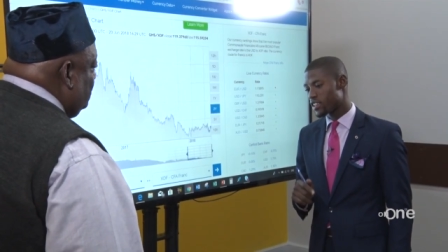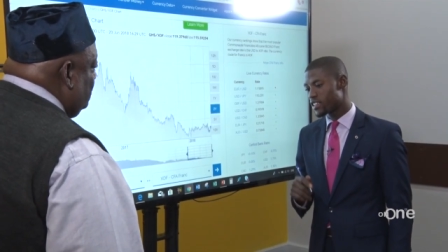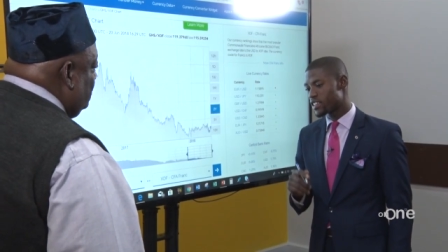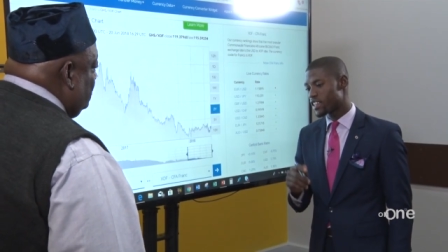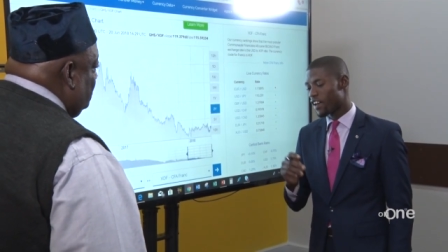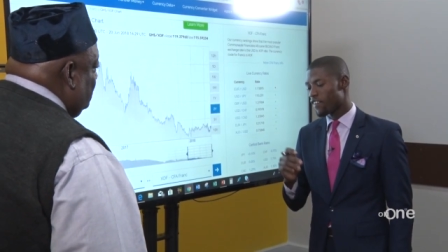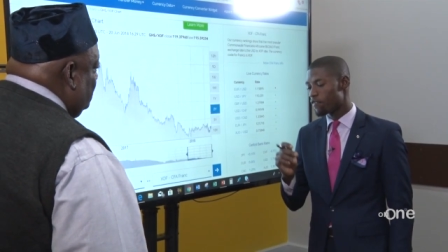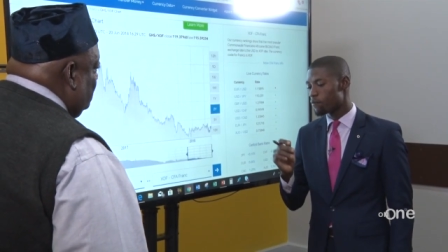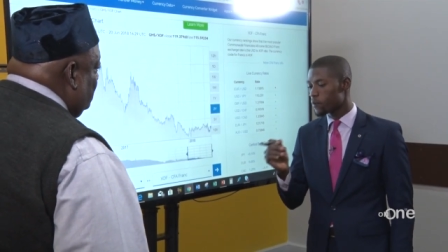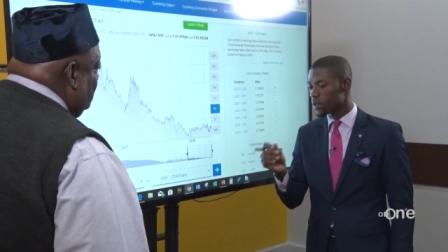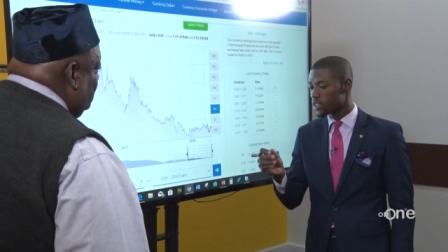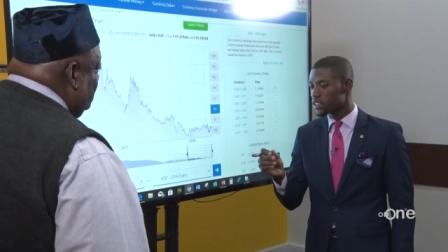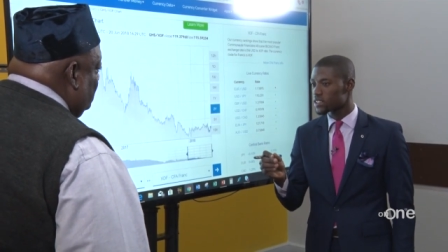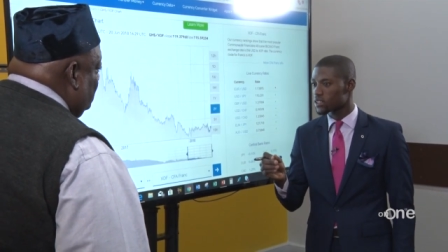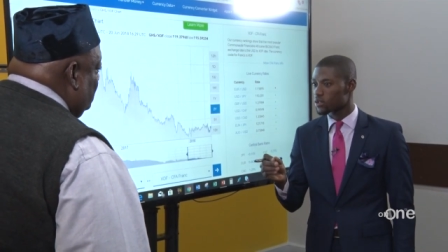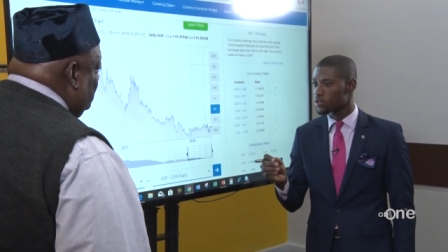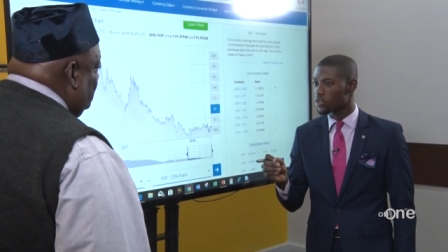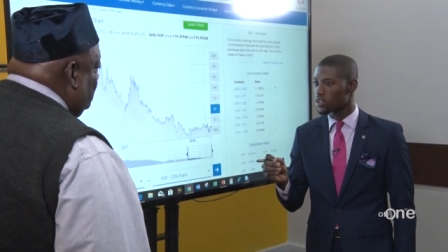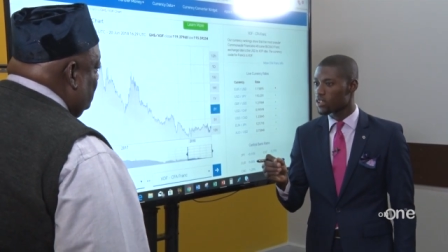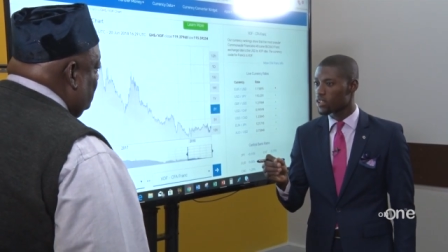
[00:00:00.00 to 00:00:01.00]

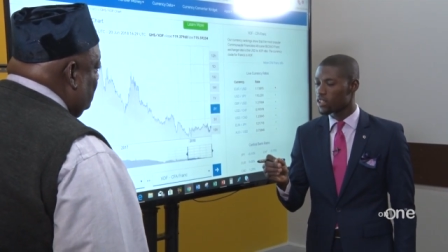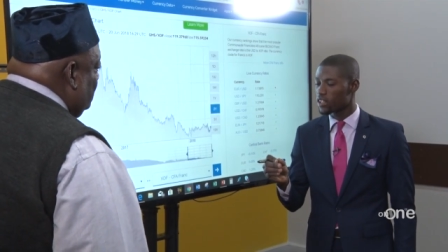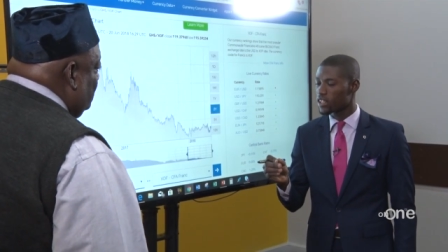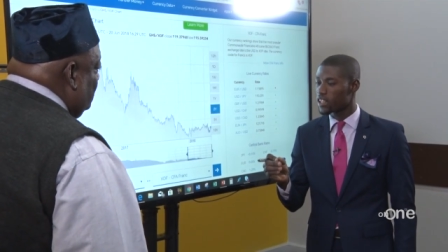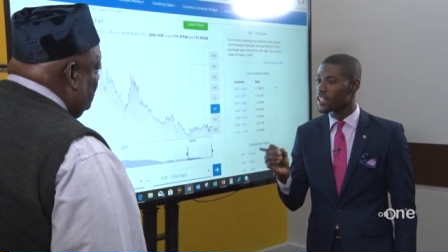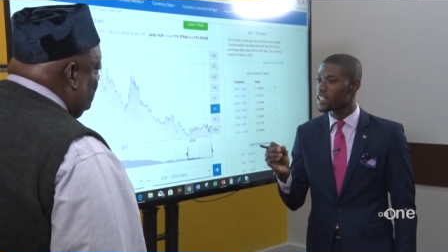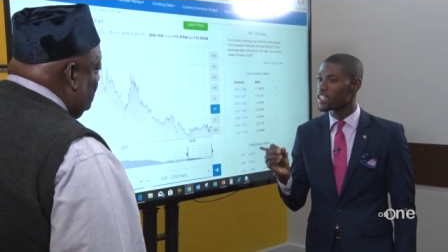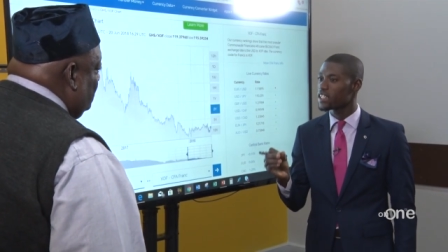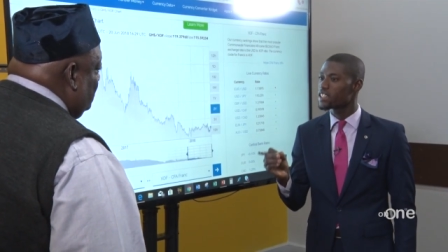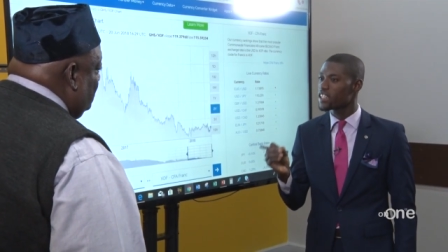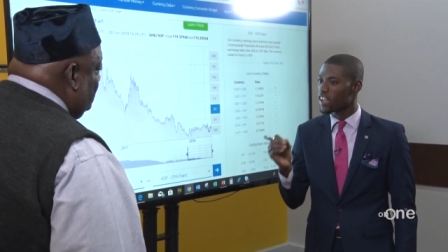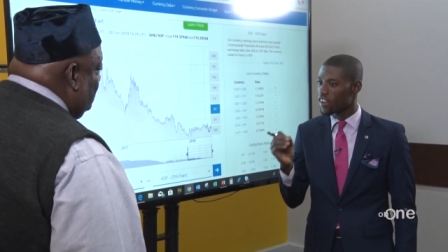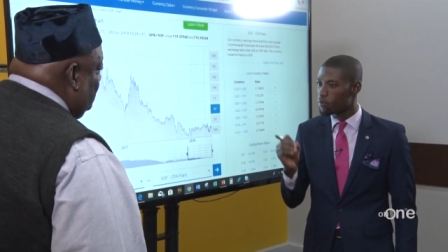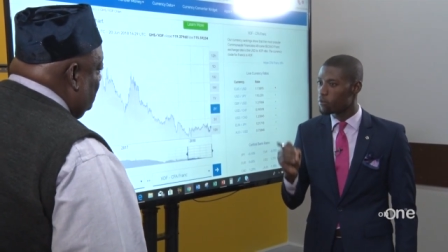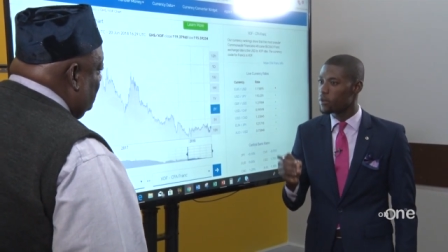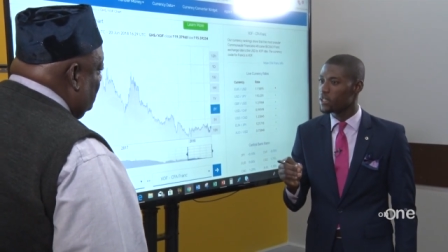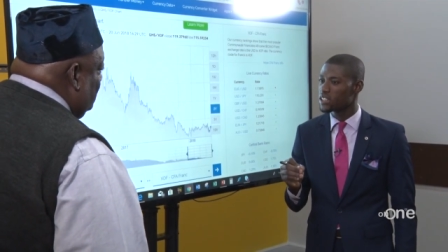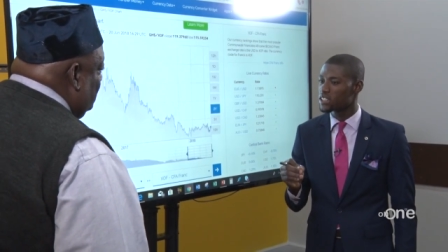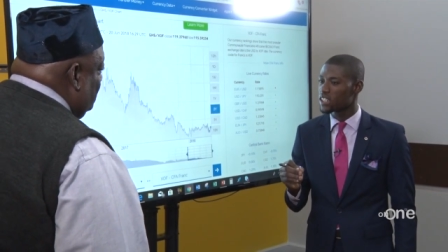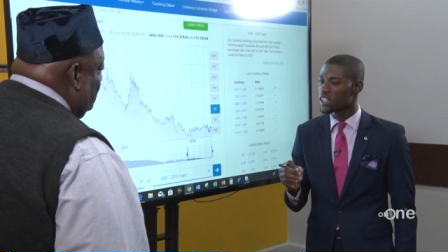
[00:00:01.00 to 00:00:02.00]
Ghanaian
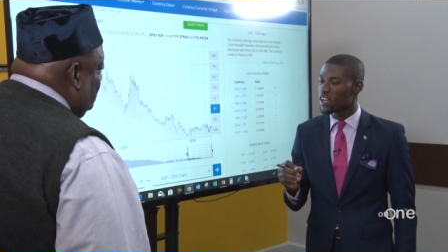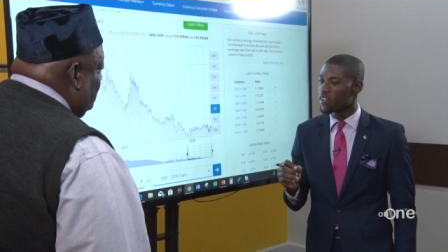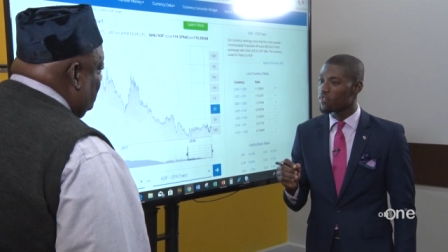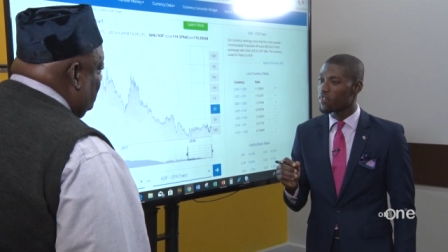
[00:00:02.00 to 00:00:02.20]
government